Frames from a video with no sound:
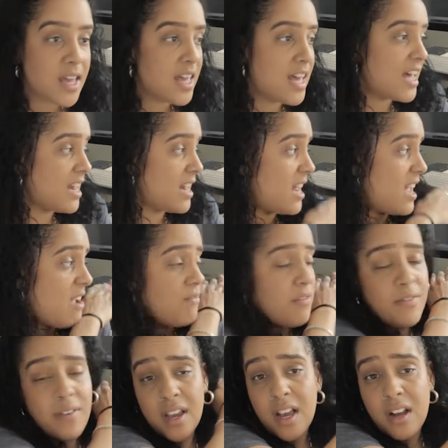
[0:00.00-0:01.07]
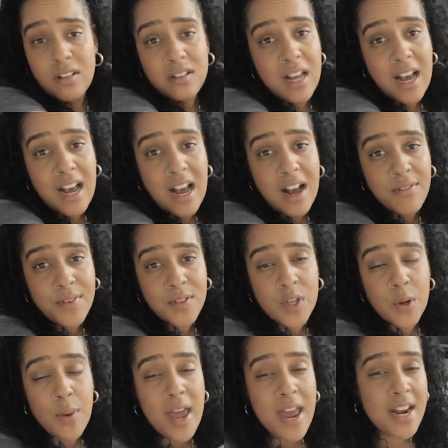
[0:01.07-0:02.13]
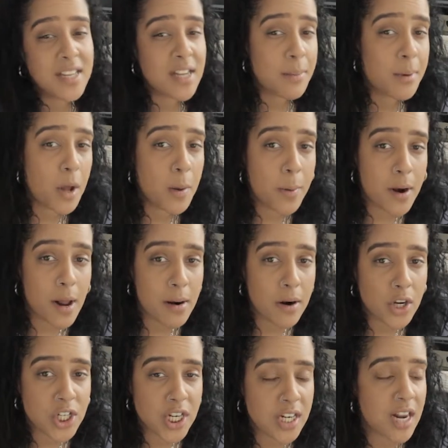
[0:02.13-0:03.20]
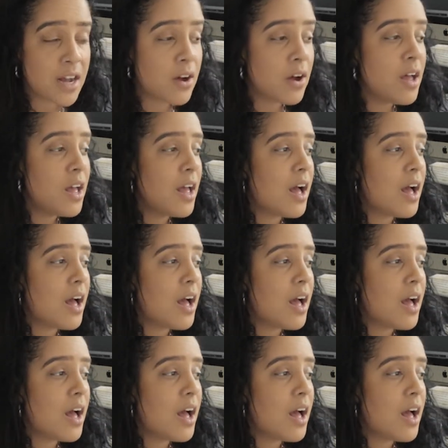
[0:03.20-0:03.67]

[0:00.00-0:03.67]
and everything else that I have. So anytime I open up Logic now,